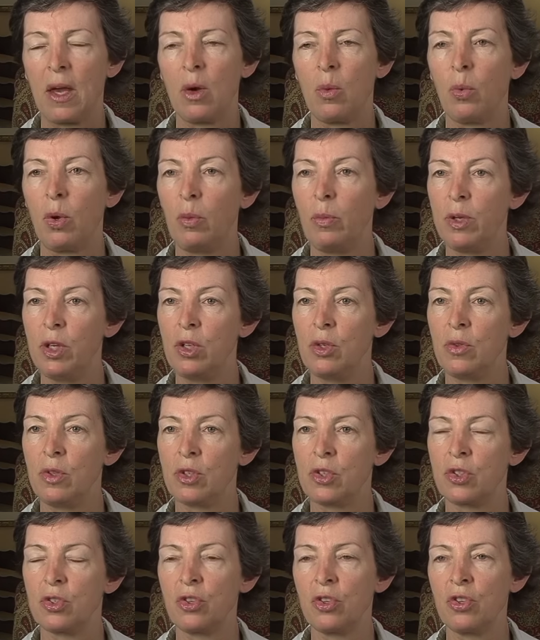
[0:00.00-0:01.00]
When we do the
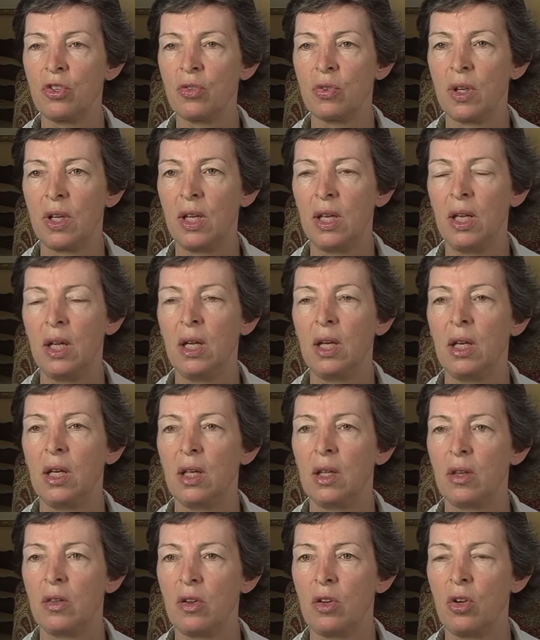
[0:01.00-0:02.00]
surgery,
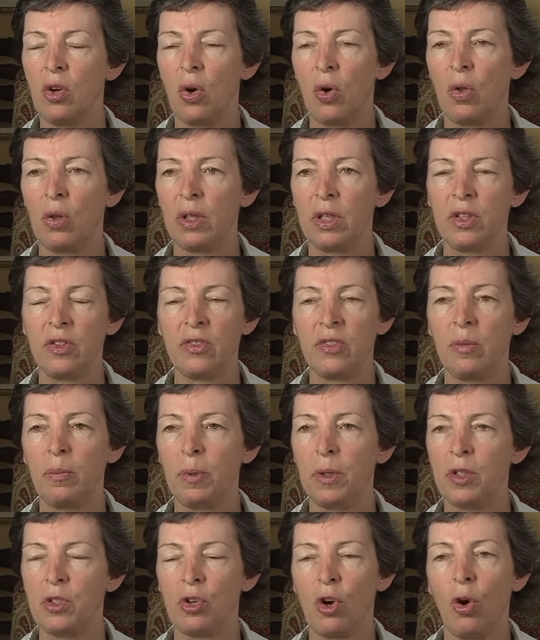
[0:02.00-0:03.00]
the goal is
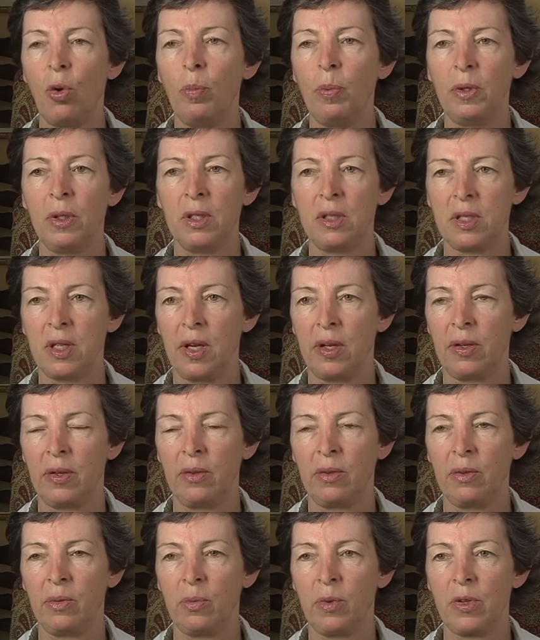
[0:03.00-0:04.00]
simply to open the
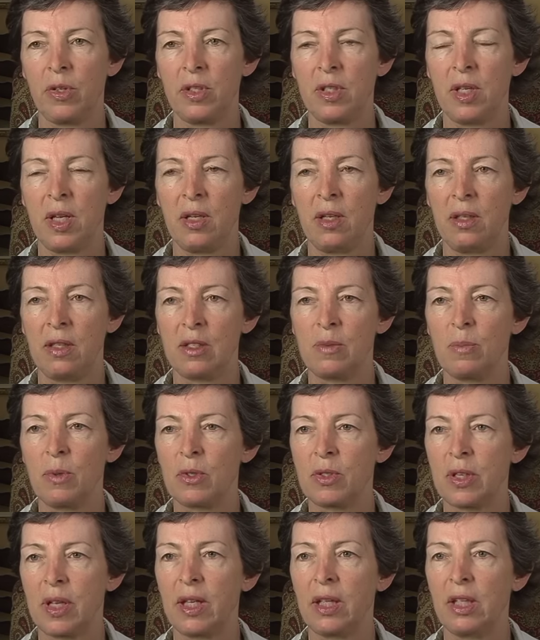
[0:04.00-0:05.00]
tunnel where the tendon is
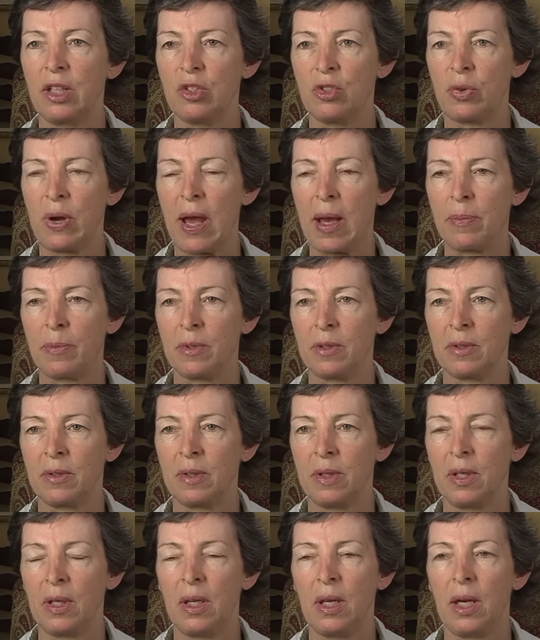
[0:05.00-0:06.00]
most likely trapped,
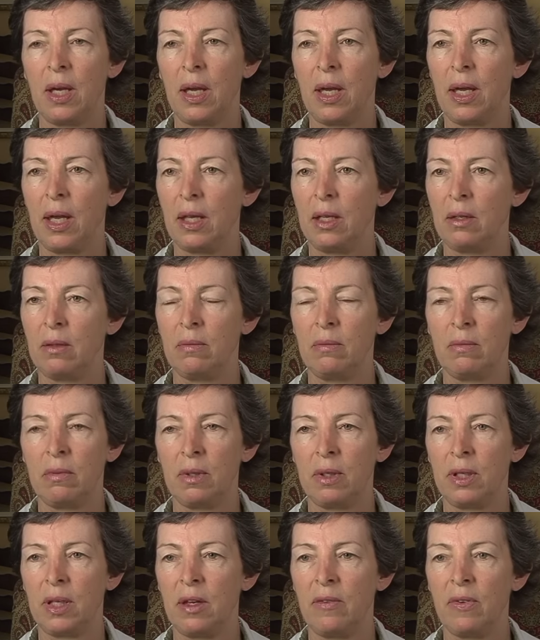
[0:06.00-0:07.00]
and
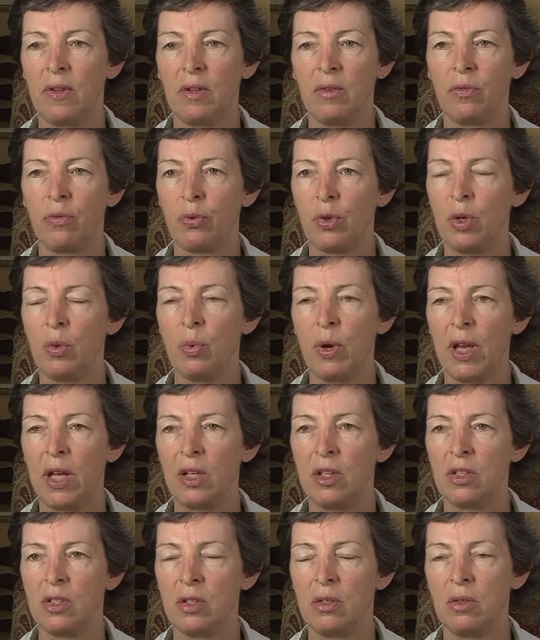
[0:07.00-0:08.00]
give it free
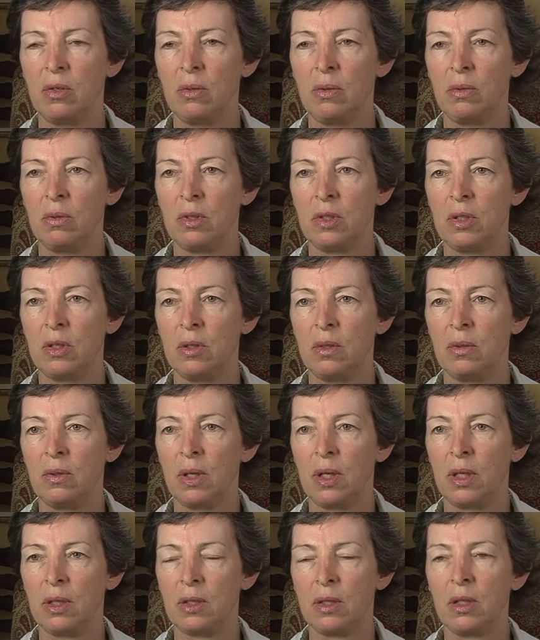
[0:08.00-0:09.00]
rein to, to,
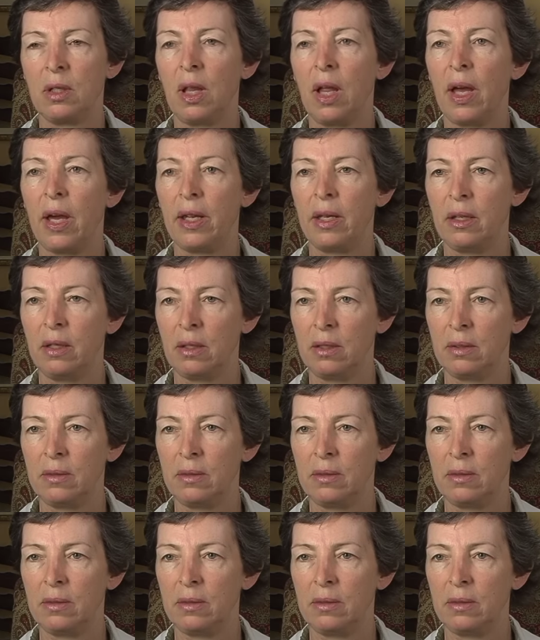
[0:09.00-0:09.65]
uh, to glide